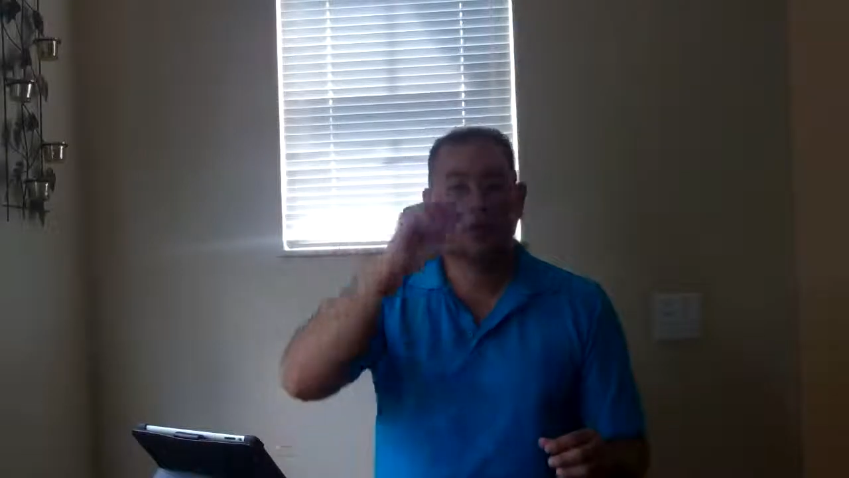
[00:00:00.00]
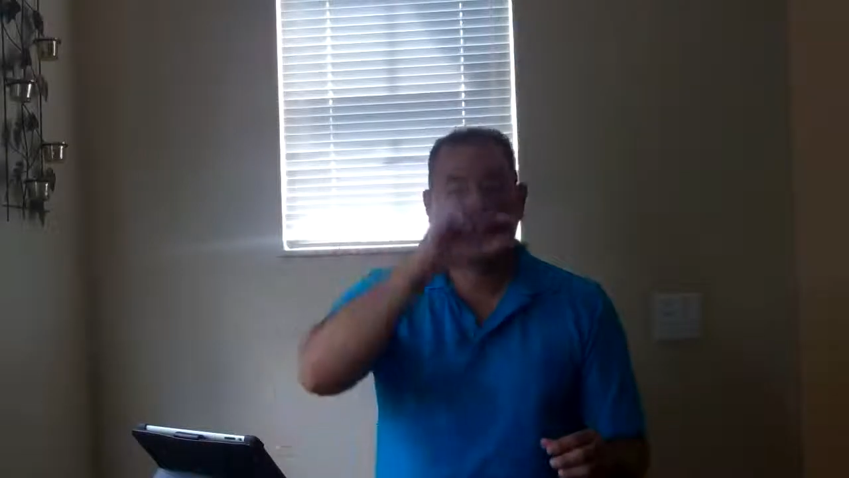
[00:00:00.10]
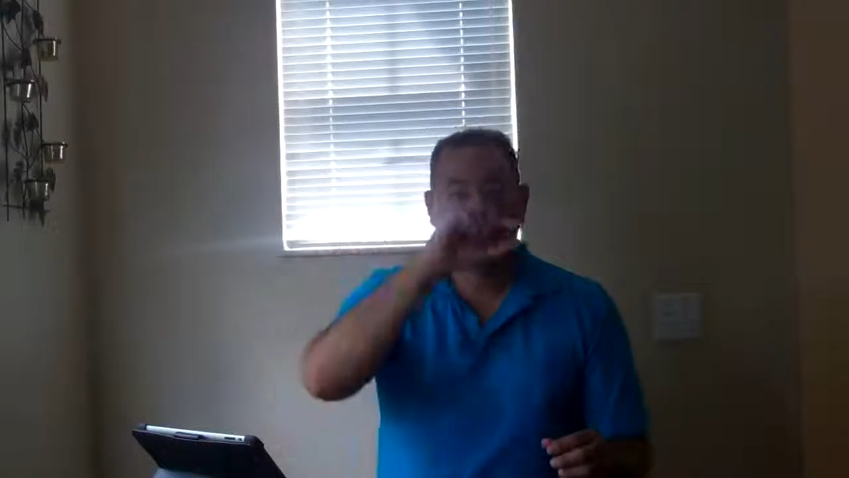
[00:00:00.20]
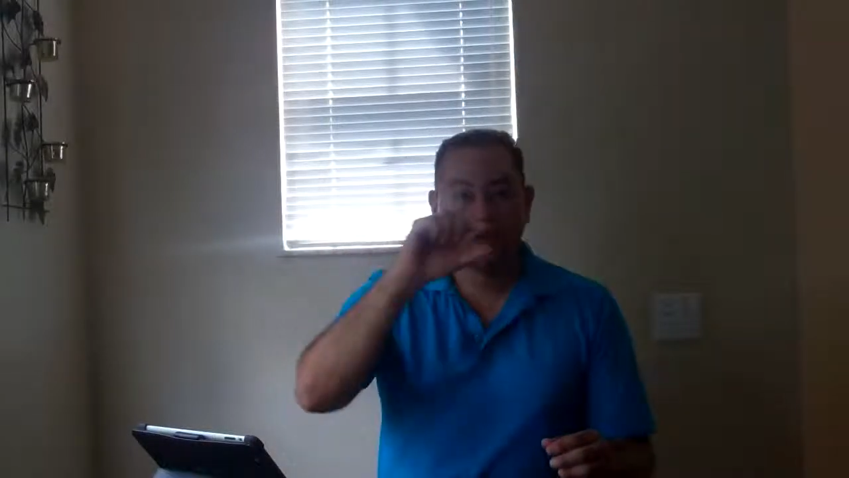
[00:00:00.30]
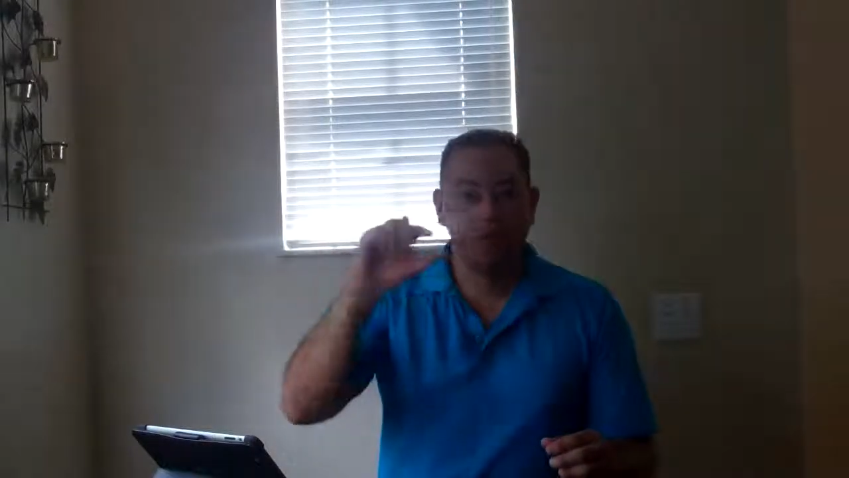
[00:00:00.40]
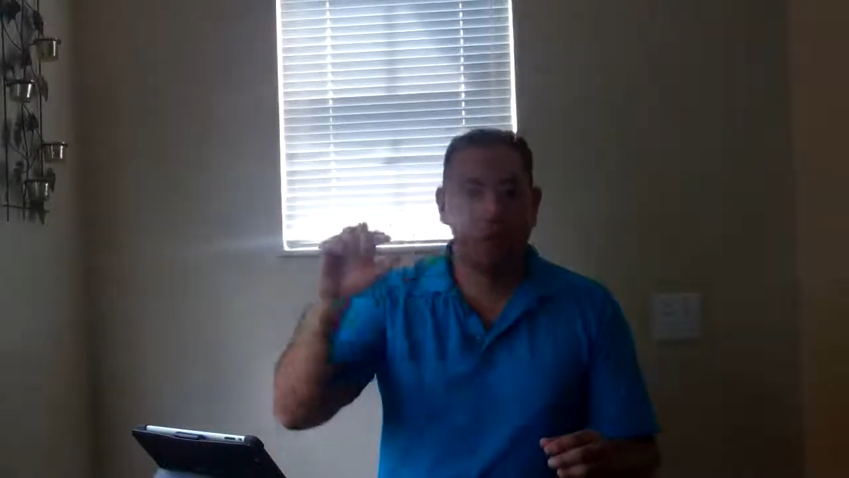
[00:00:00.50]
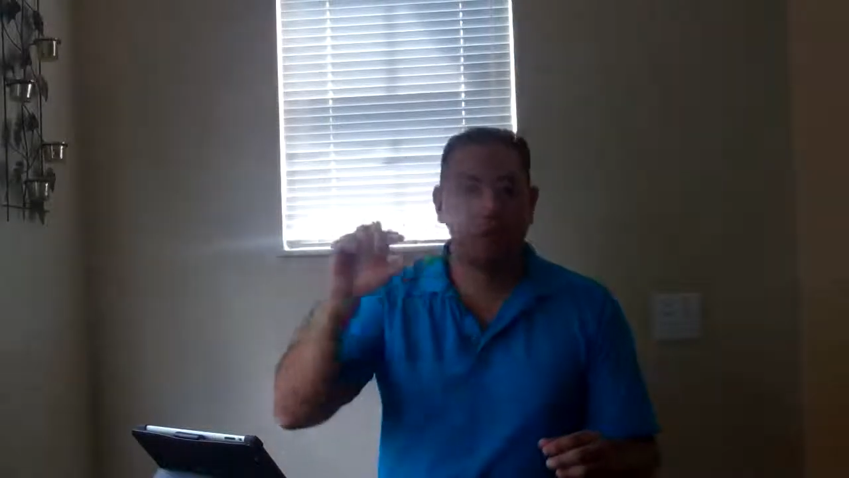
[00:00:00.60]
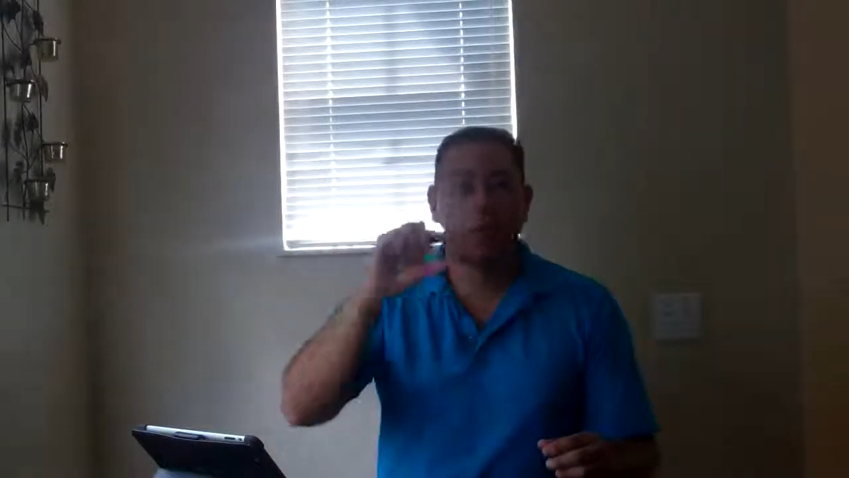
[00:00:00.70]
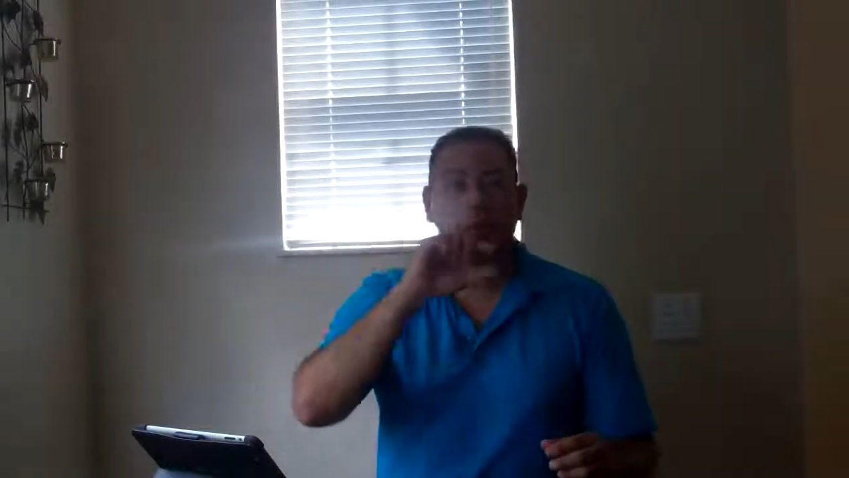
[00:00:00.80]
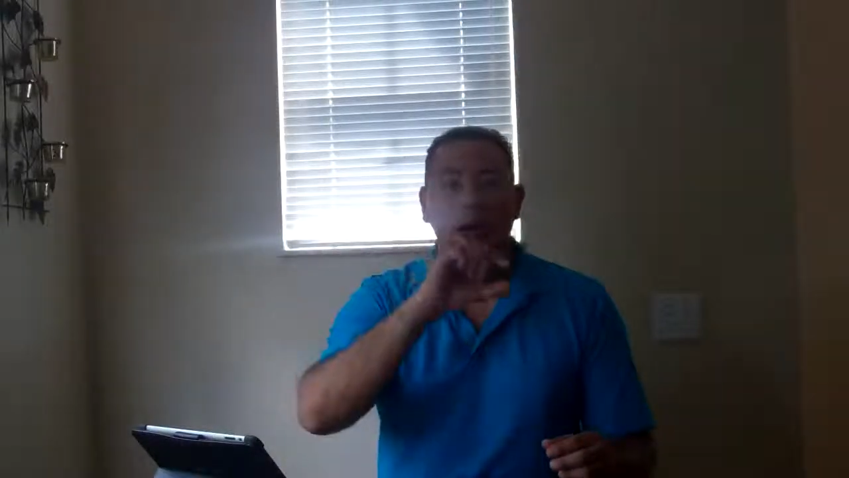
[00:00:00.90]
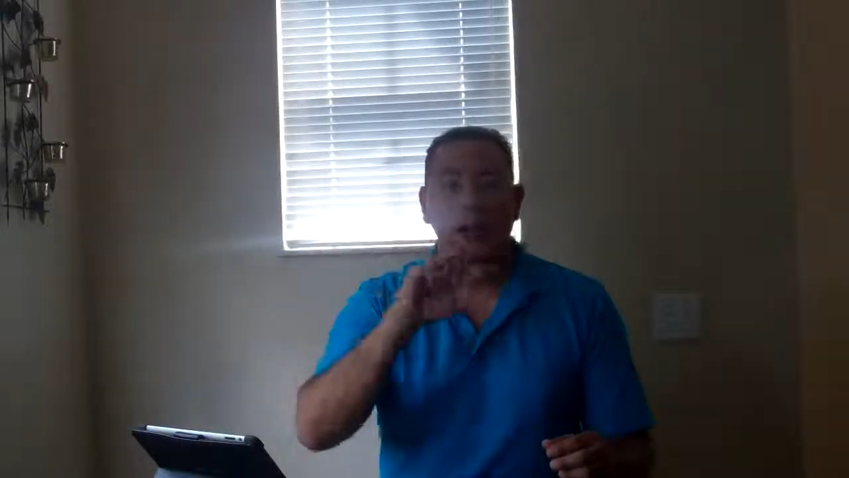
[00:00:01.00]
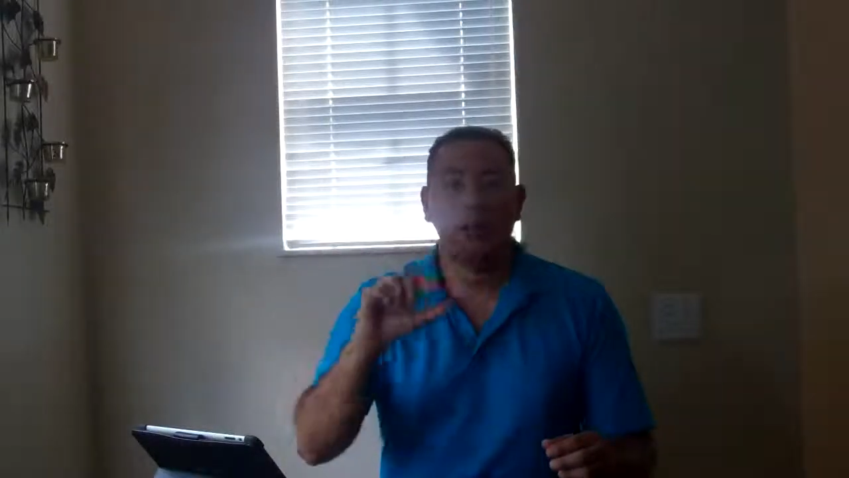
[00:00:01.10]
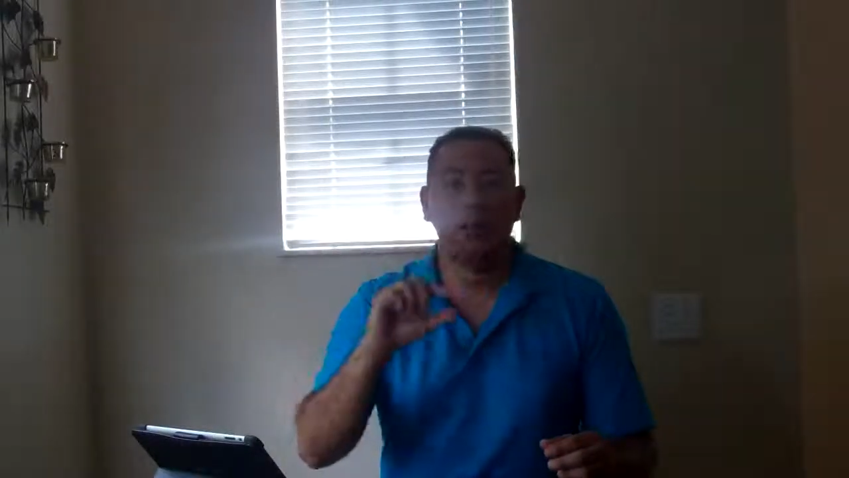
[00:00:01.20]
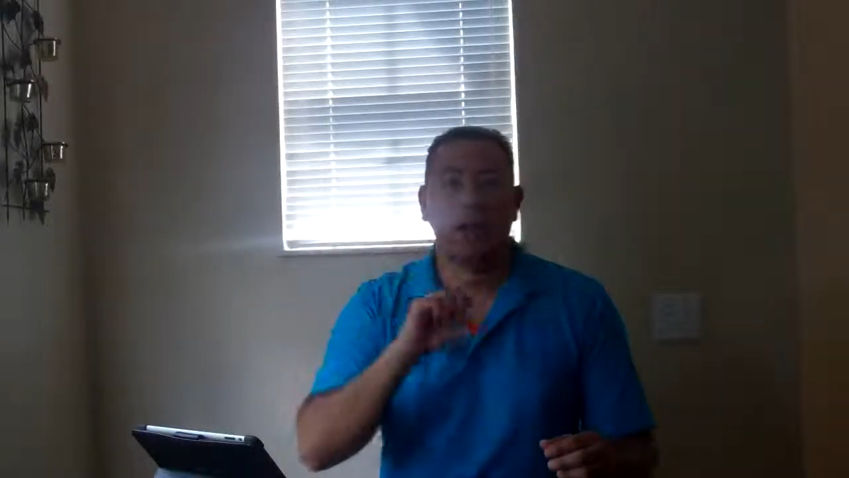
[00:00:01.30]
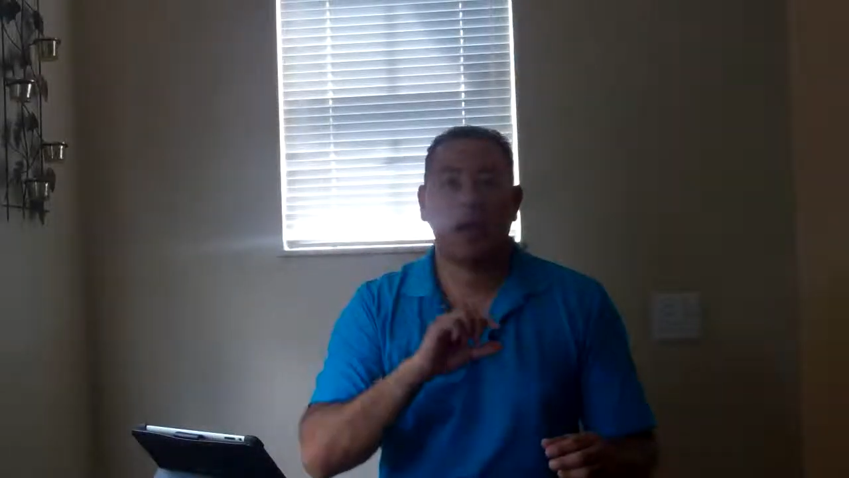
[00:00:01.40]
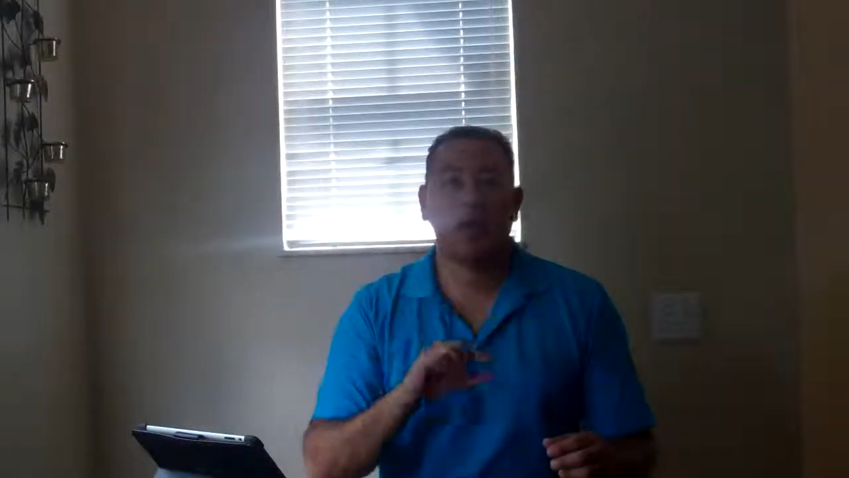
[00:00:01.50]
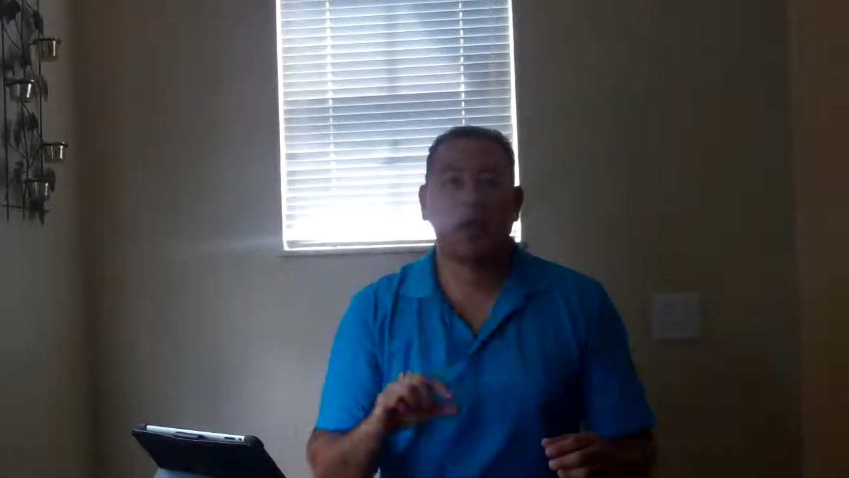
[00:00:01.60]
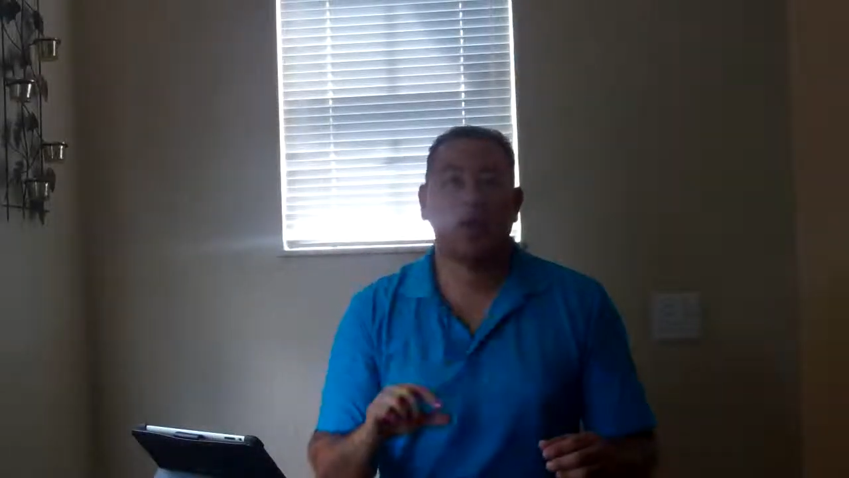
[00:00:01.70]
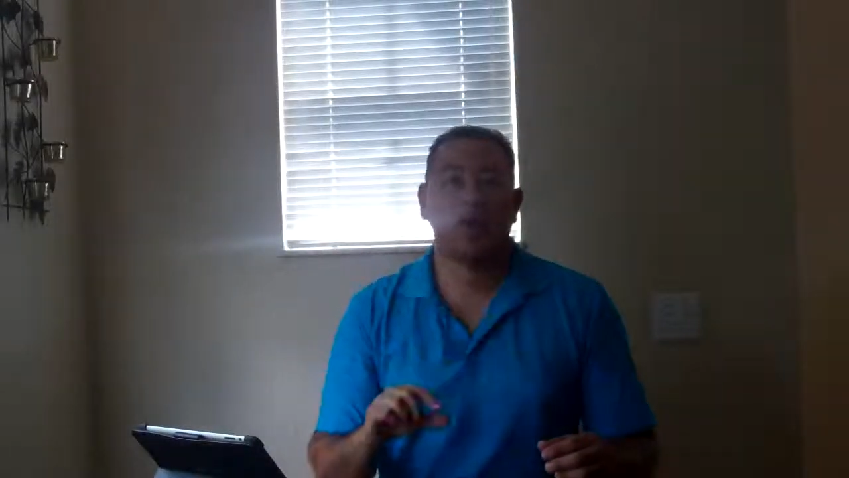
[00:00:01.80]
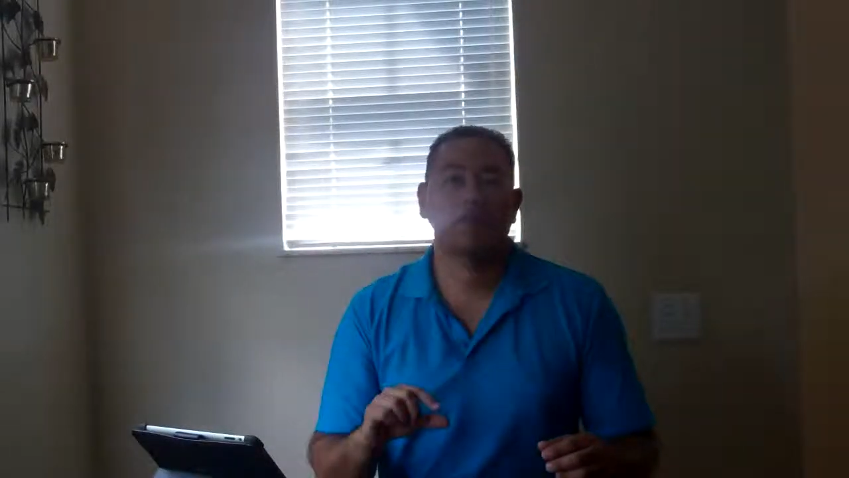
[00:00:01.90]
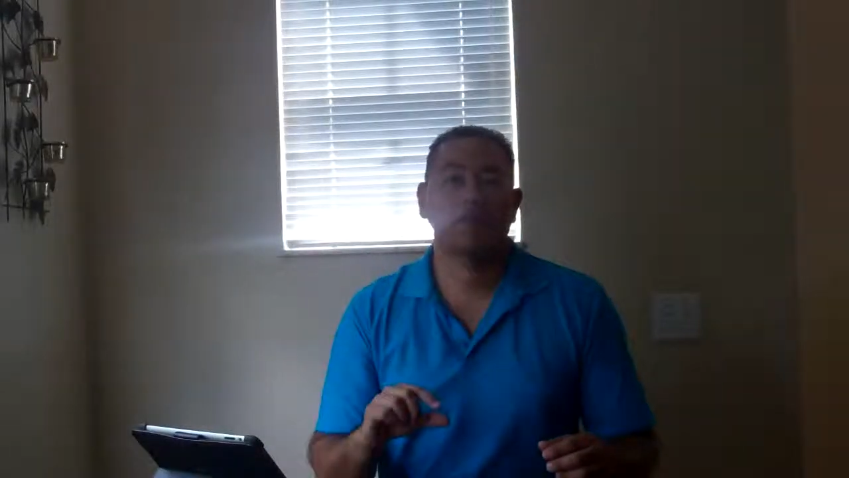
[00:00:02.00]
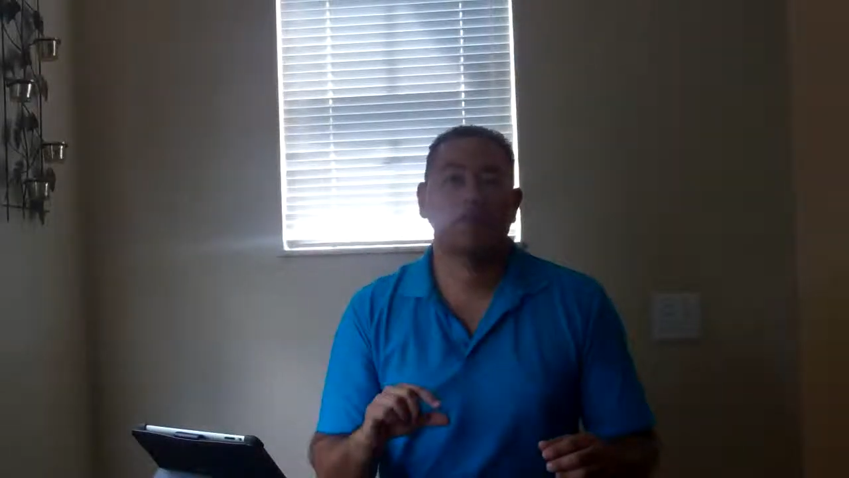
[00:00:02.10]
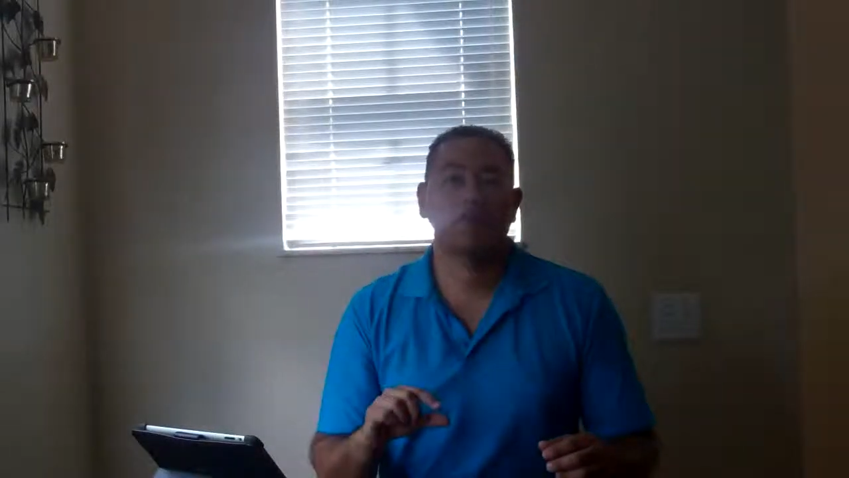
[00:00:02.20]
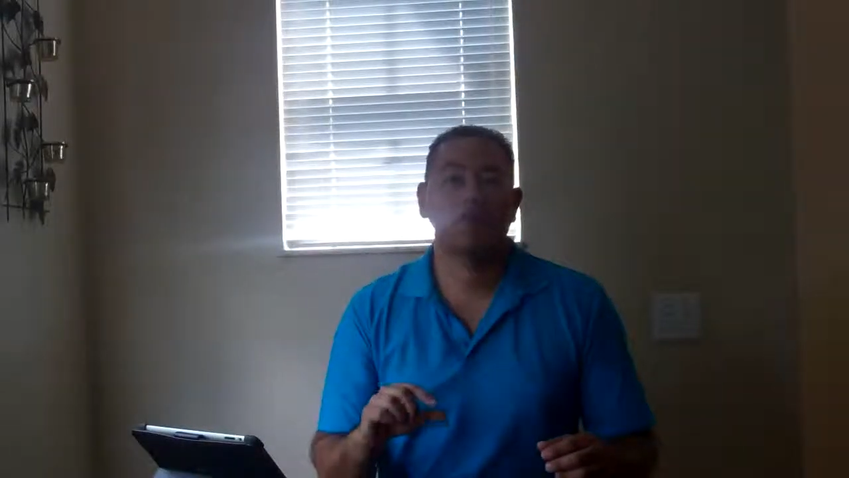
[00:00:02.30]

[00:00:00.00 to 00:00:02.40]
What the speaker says: through your body paragraphs.